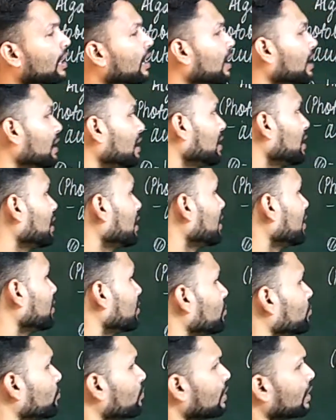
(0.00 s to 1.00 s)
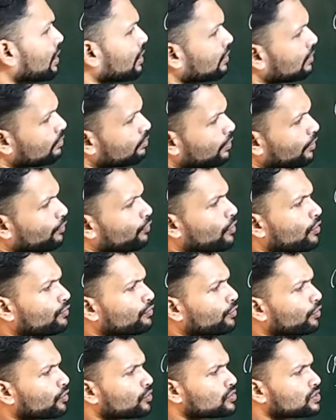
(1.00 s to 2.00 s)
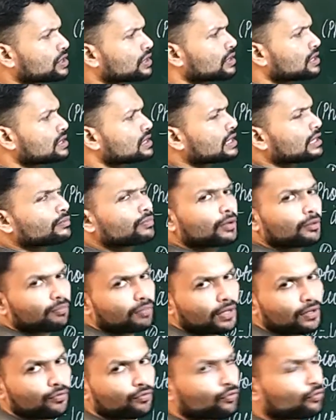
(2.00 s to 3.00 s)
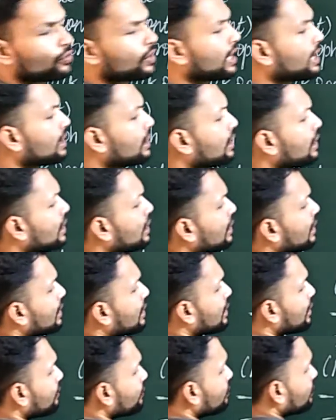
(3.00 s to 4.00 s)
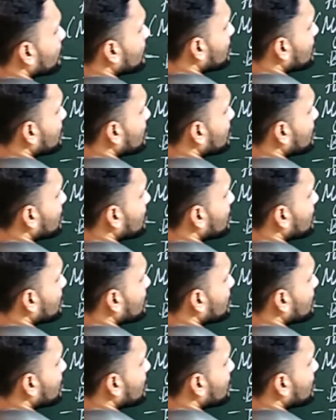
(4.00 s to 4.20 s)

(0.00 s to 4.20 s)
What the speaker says: Algae will perform photosynthesis and prepare food and give